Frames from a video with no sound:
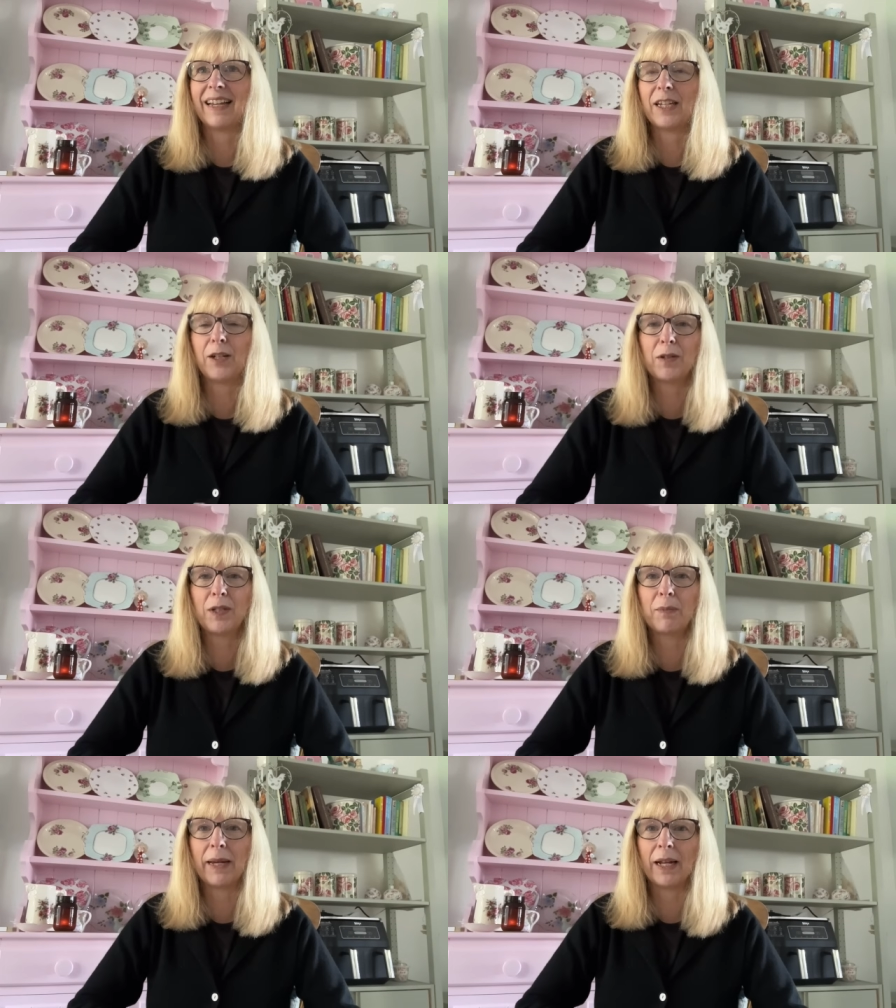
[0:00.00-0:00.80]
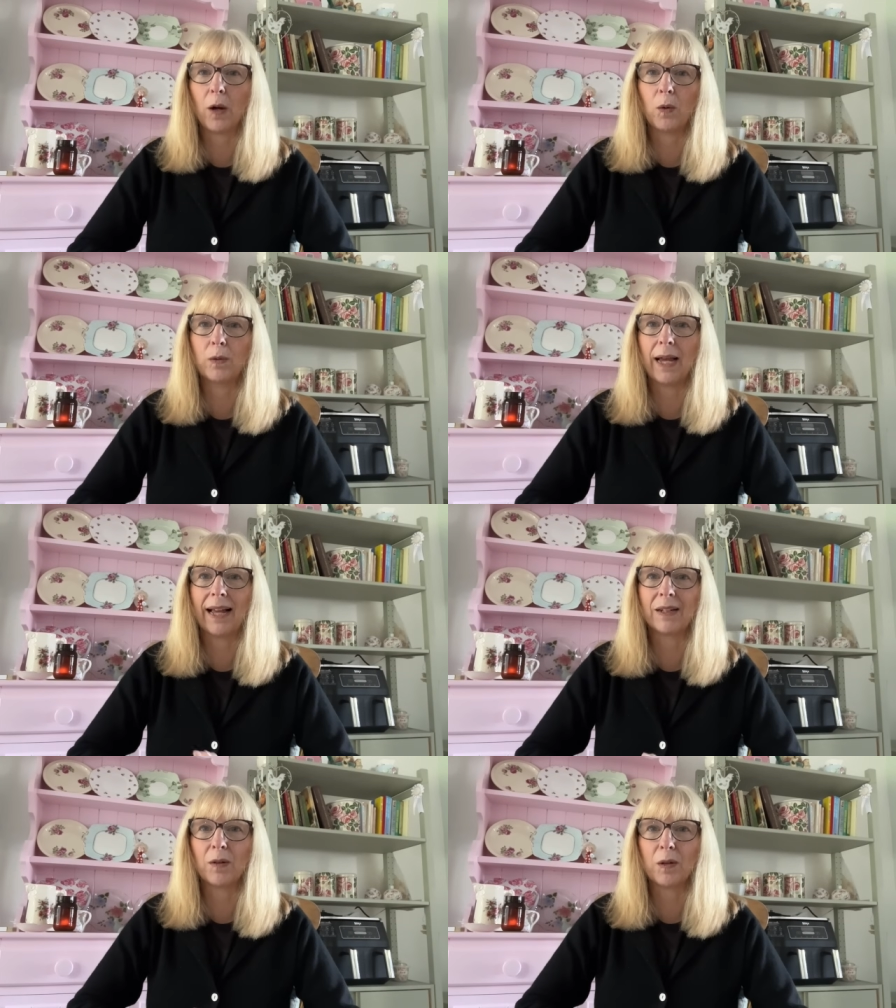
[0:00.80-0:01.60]
used to be an old
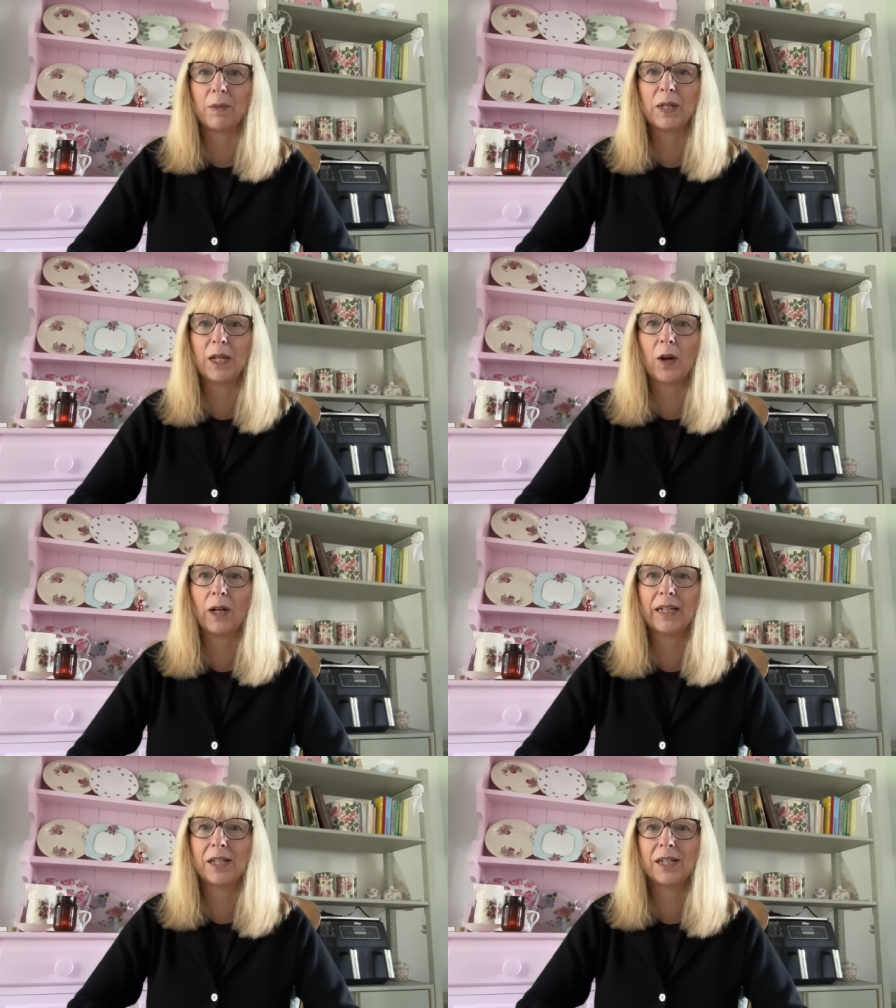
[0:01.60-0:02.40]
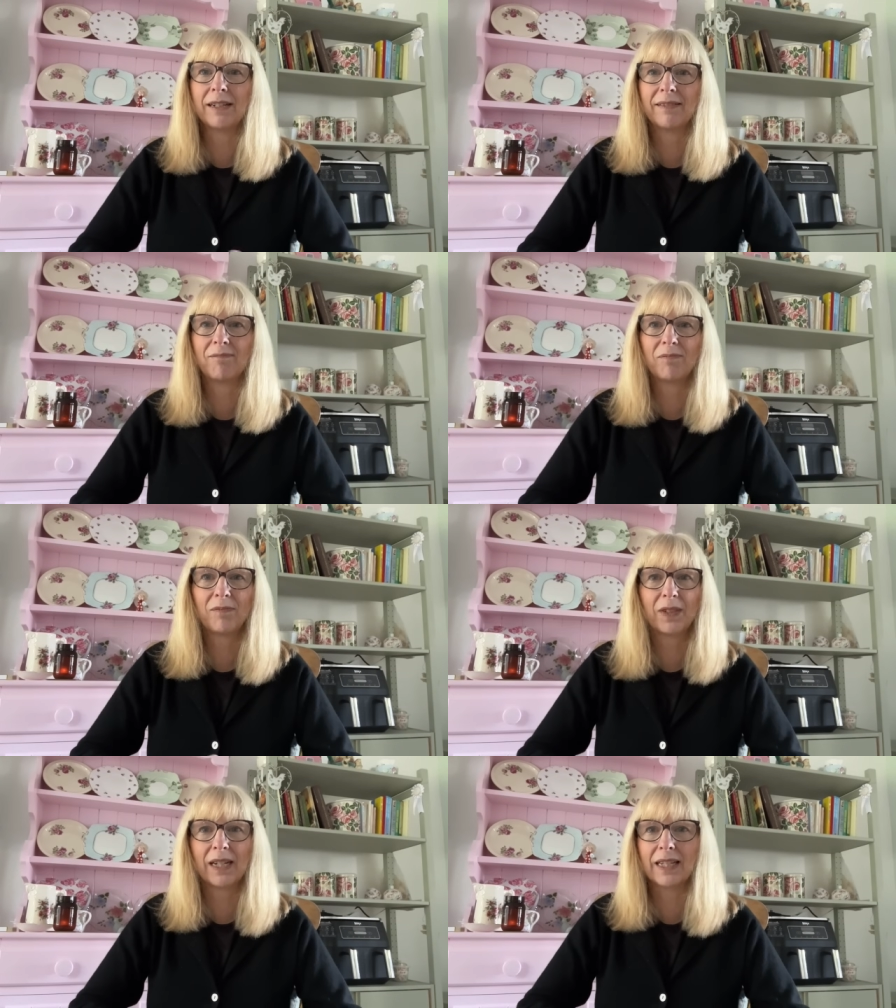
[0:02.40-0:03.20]
adult community college,
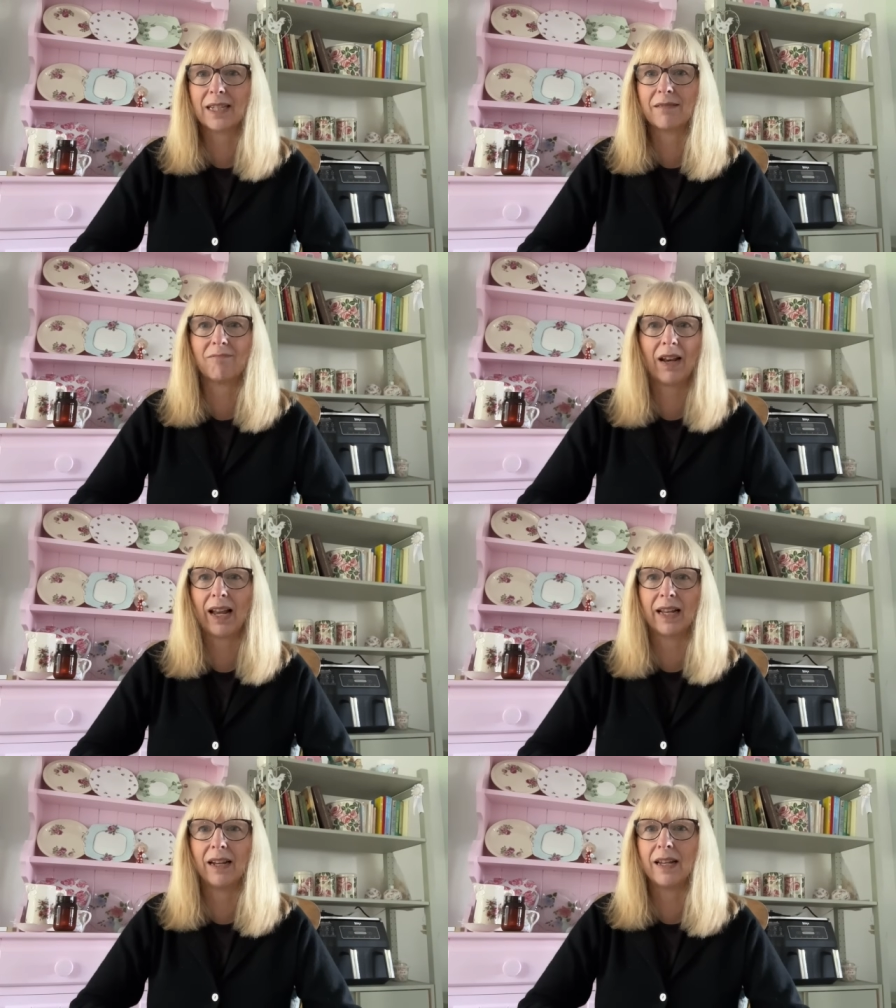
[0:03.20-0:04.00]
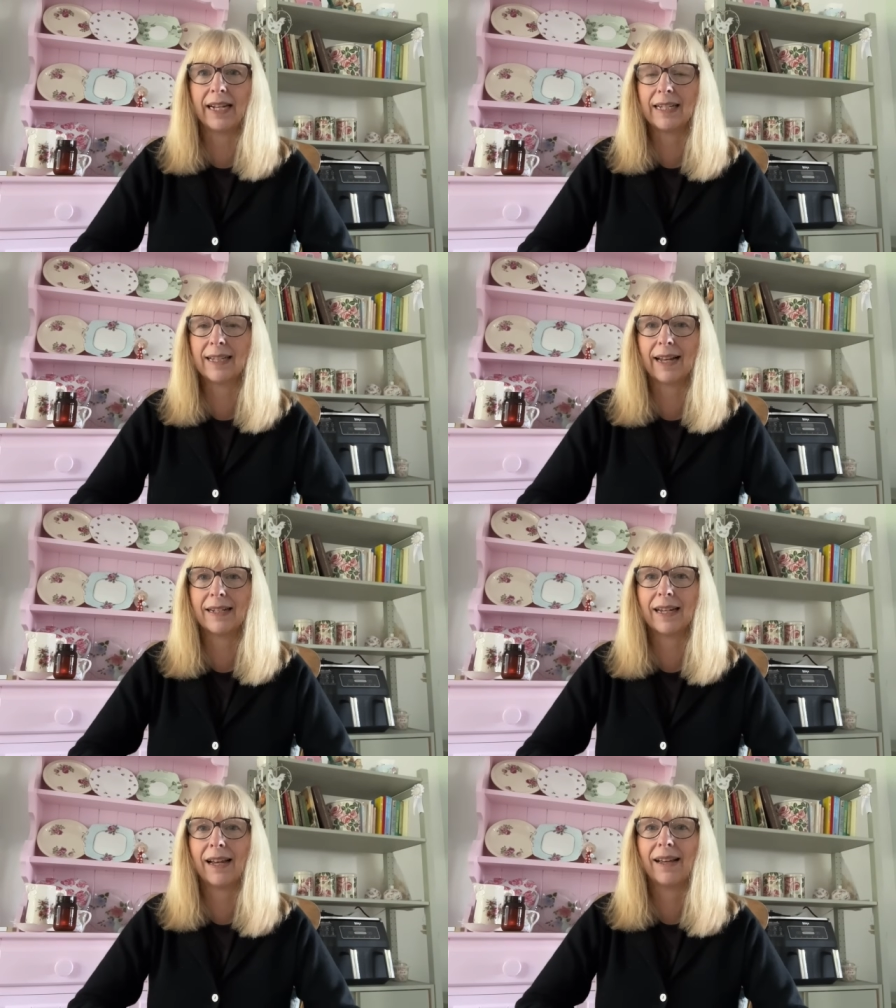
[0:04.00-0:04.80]
just like a learning
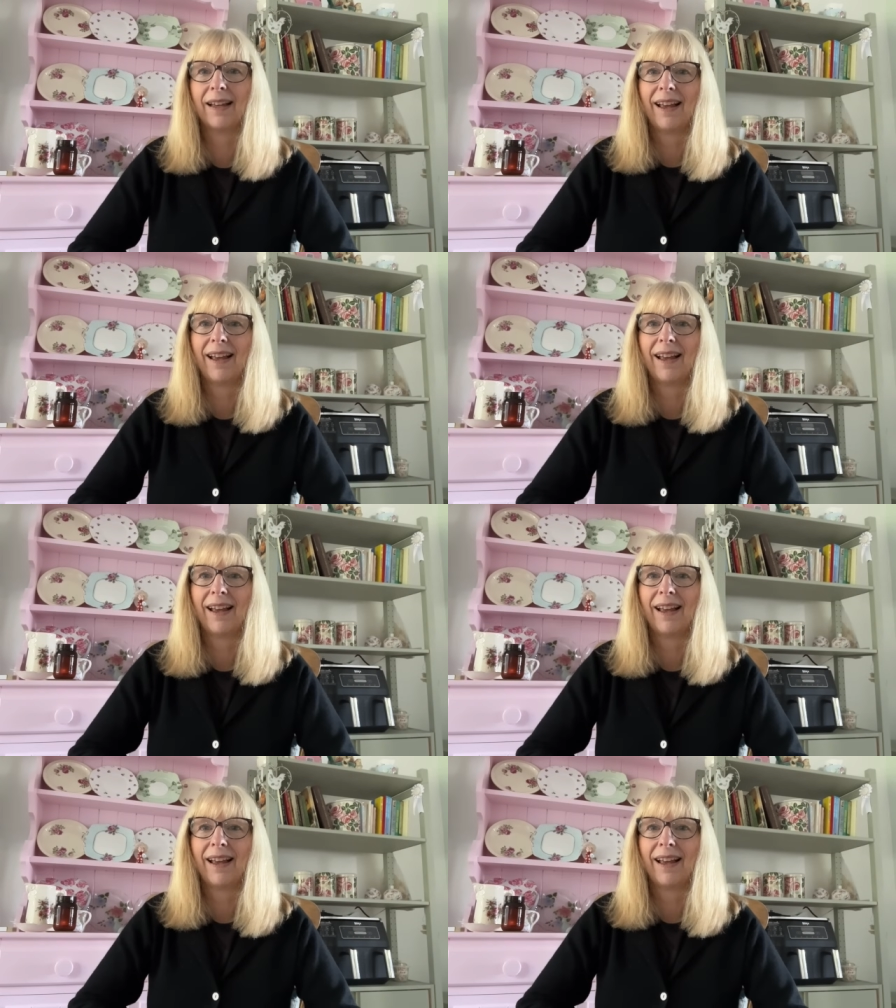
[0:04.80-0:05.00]
centre.